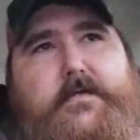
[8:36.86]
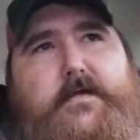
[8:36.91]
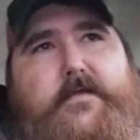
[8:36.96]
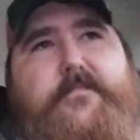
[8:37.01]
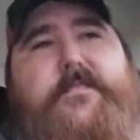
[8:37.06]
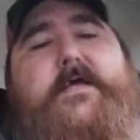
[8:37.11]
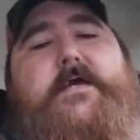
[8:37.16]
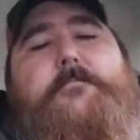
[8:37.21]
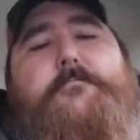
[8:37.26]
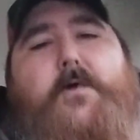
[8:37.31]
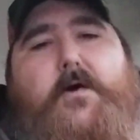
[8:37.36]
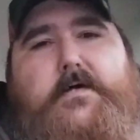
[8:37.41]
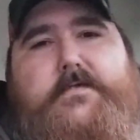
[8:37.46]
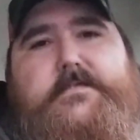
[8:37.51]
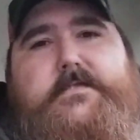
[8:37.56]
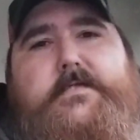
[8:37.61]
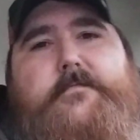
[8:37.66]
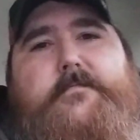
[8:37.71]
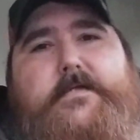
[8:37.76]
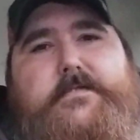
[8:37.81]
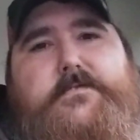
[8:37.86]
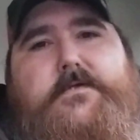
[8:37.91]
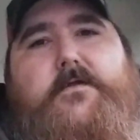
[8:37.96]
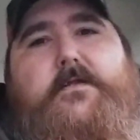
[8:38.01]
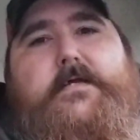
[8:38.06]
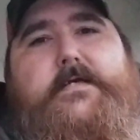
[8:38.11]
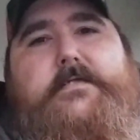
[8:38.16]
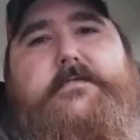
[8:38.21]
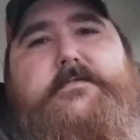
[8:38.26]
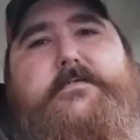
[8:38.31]
Think positive, that's all
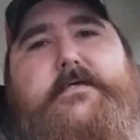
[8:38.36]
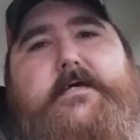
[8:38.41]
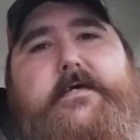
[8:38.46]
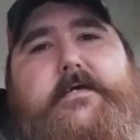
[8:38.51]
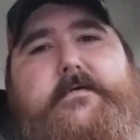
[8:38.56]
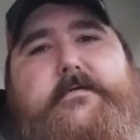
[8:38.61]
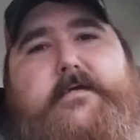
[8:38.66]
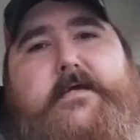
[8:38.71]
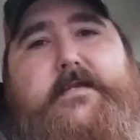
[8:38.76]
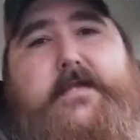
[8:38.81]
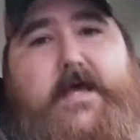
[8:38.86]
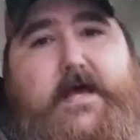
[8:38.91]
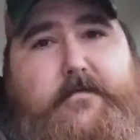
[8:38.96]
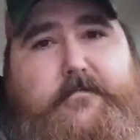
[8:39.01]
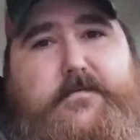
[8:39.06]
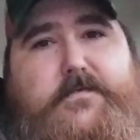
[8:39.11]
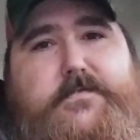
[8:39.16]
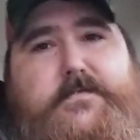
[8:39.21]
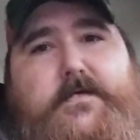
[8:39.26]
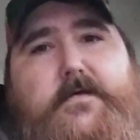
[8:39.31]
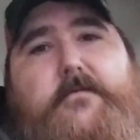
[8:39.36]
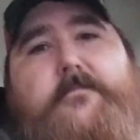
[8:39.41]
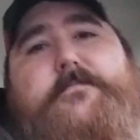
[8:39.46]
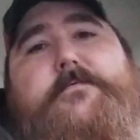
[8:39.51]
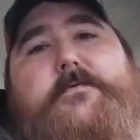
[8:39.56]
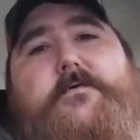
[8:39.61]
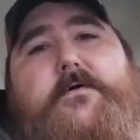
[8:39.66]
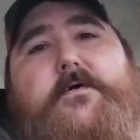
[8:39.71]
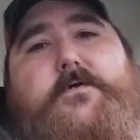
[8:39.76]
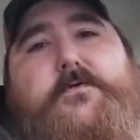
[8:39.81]
I can say, and have yourselves
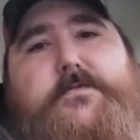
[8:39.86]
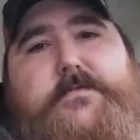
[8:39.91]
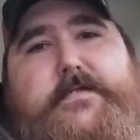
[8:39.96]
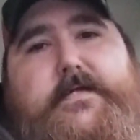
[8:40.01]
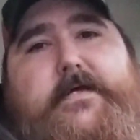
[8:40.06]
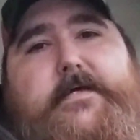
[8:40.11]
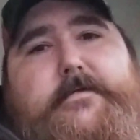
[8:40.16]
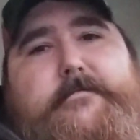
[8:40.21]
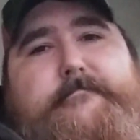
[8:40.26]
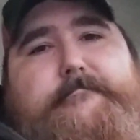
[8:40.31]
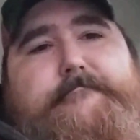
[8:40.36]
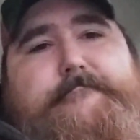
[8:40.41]
a good day.